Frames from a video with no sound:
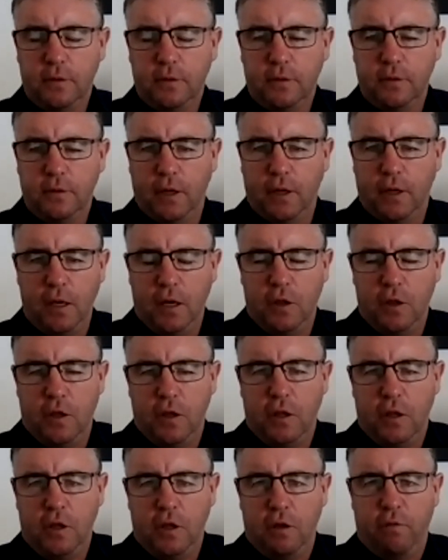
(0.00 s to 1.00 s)

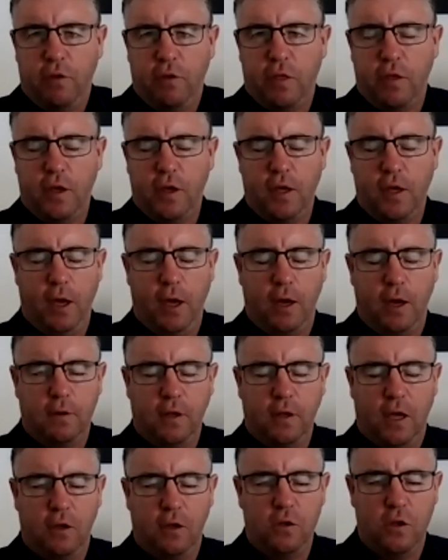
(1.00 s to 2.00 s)
If you think about
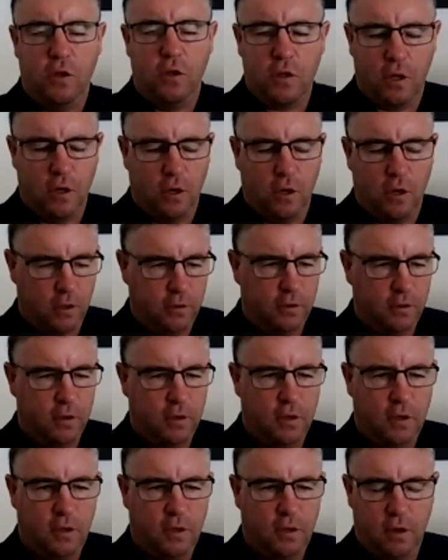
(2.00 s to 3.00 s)
New Zealand,
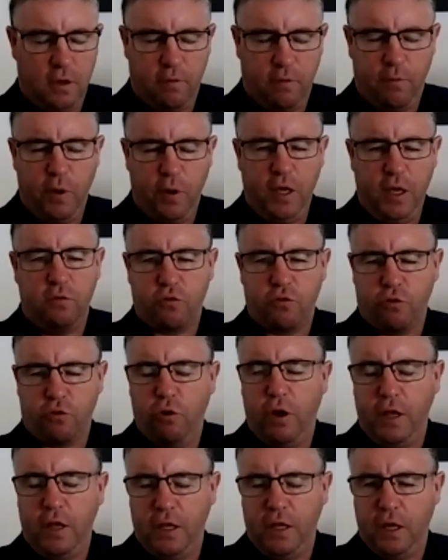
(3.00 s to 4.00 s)
if we
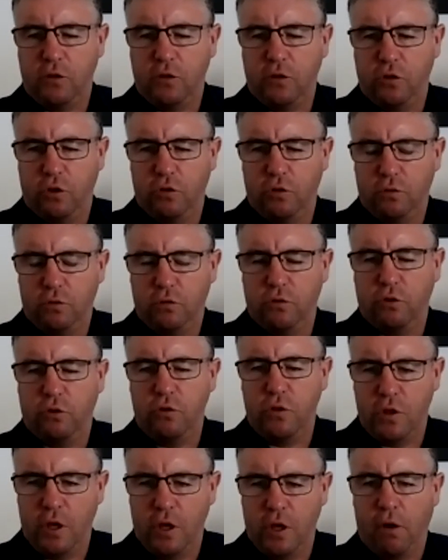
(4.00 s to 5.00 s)
truly get to
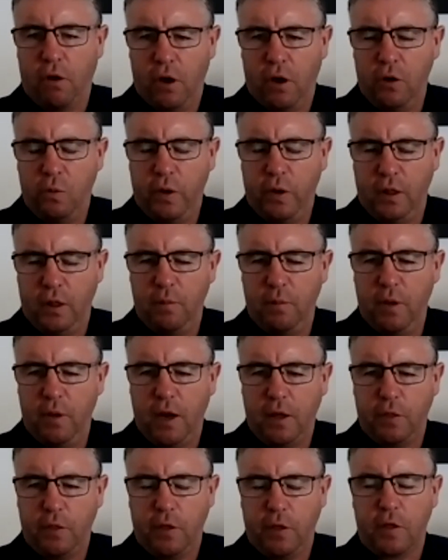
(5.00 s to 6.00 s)
zero, we
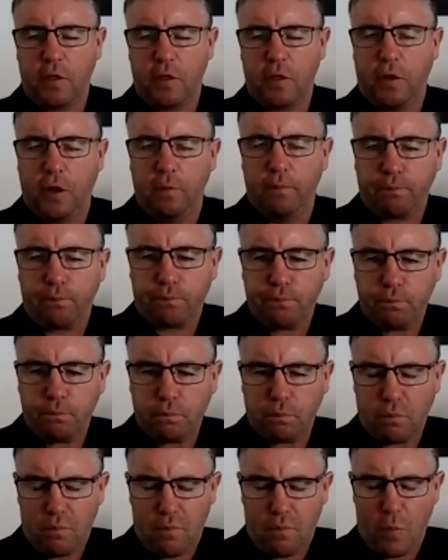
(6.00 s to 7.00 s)
eliminate this thing
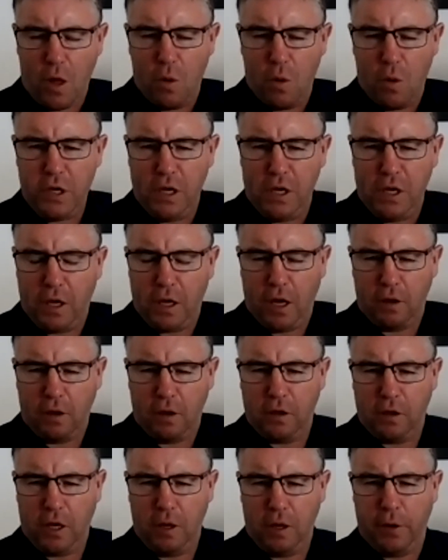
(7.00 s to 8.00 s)
and we can
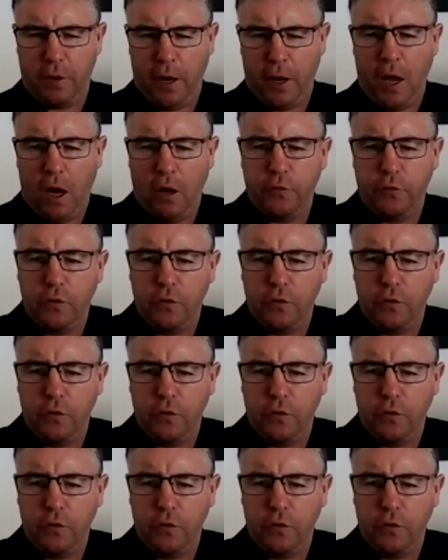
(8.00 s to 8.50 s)
keep it out.